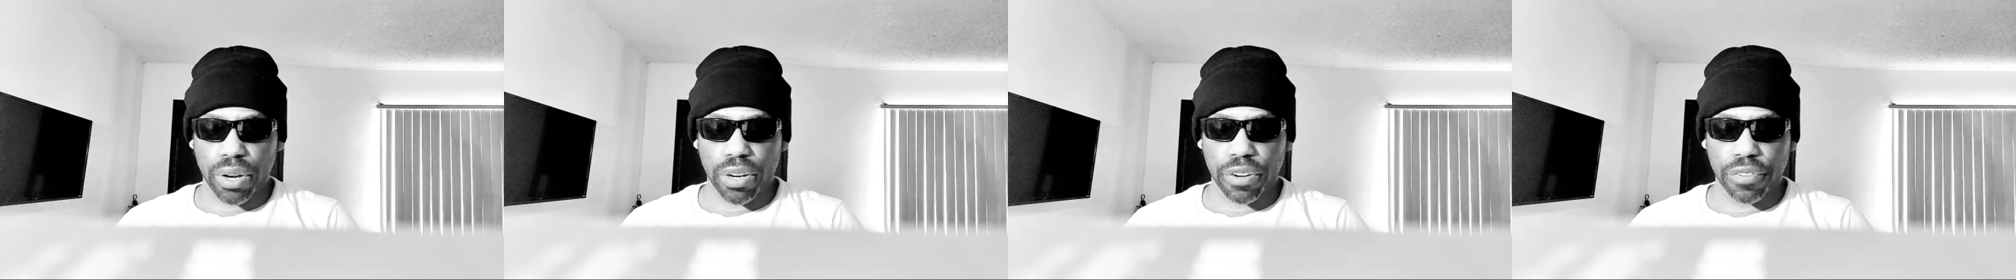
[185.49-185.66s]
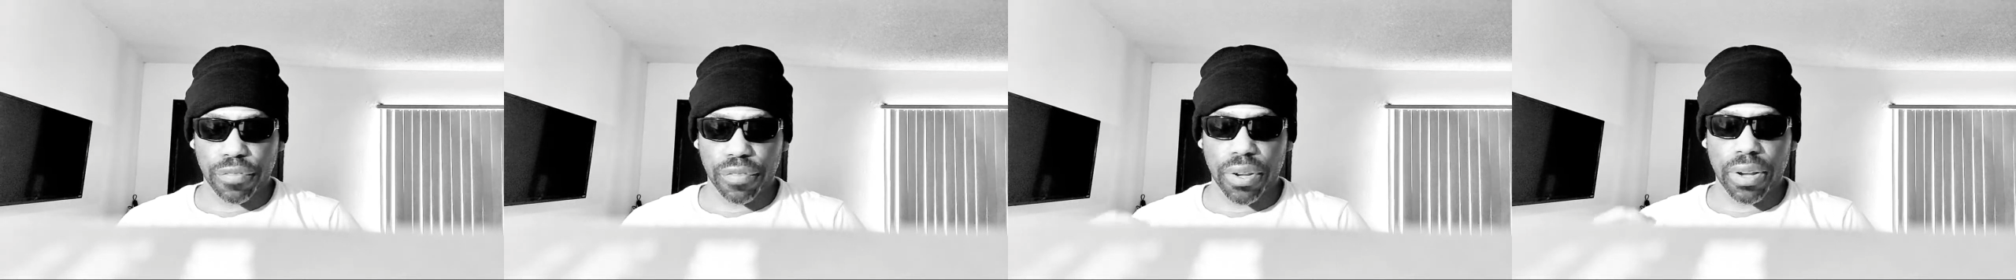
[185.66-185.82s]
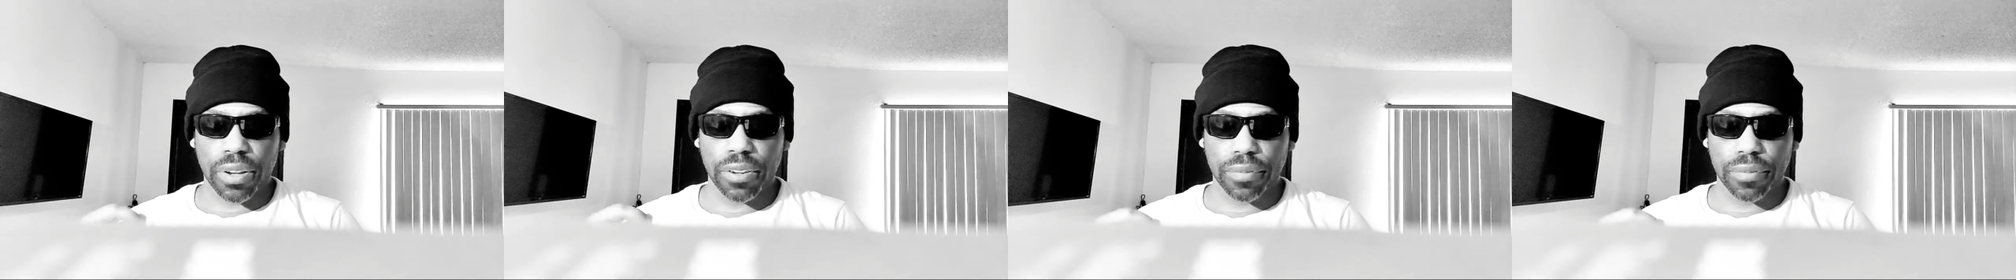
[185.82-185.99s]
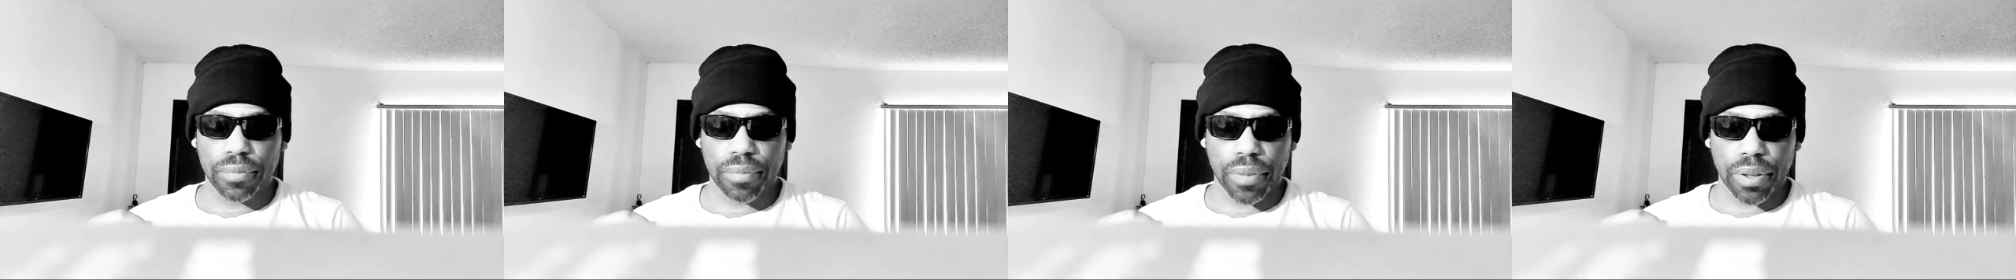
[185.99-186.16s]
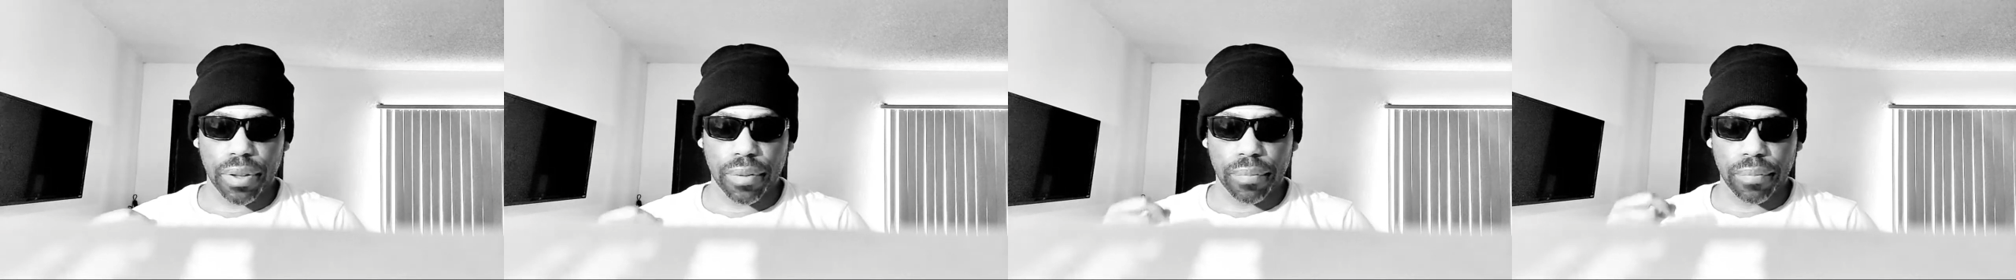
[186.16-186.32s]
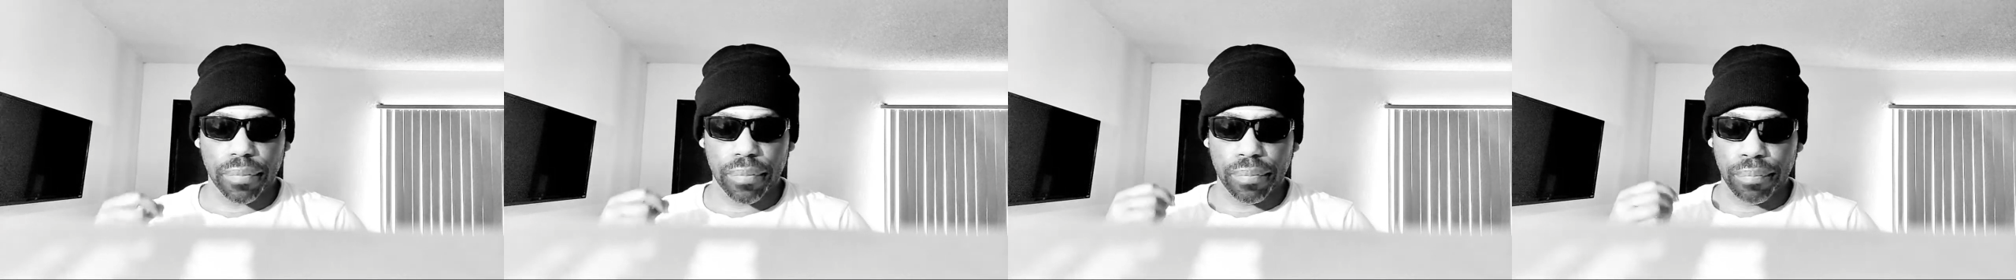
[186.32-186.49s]
of a
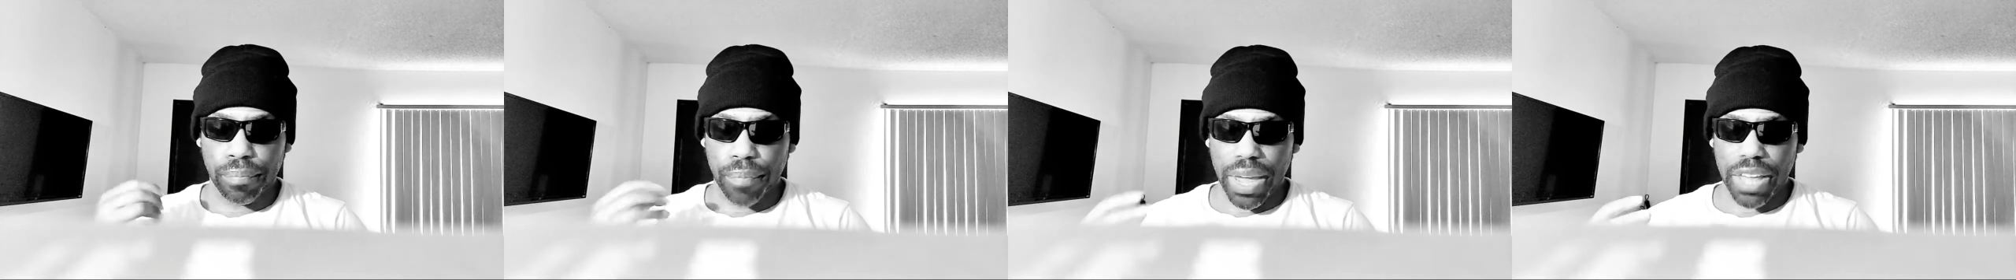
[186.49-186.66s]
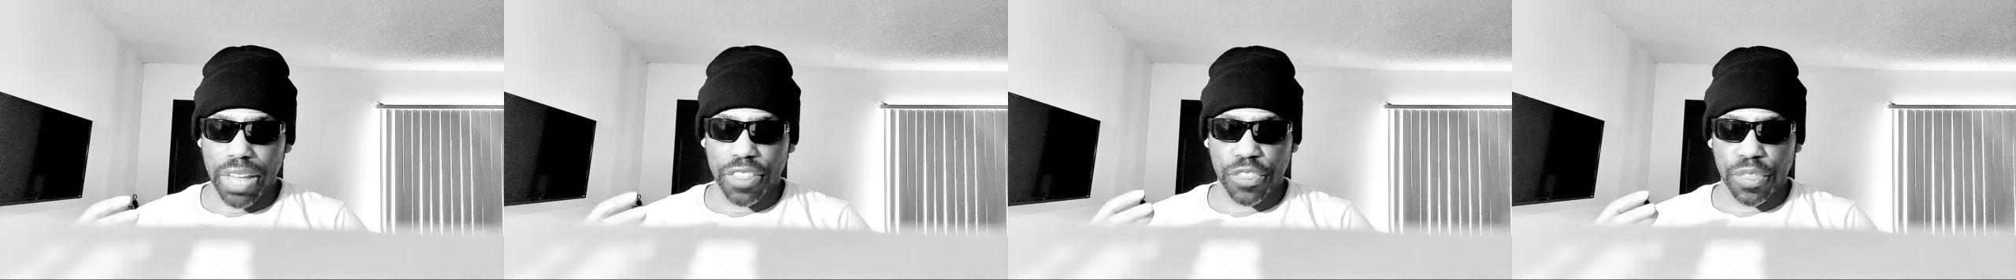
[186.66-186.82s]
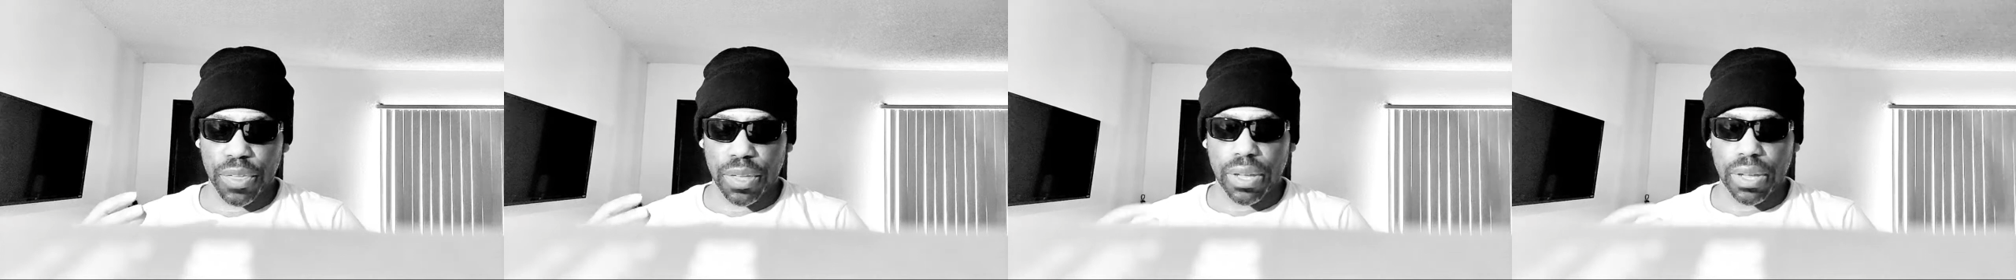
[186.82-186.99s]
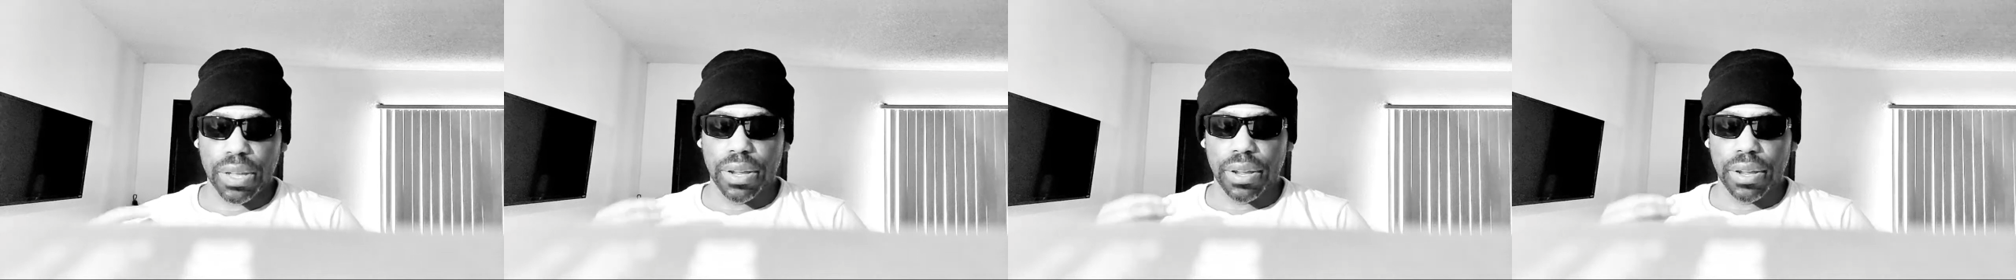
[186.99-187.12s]
meth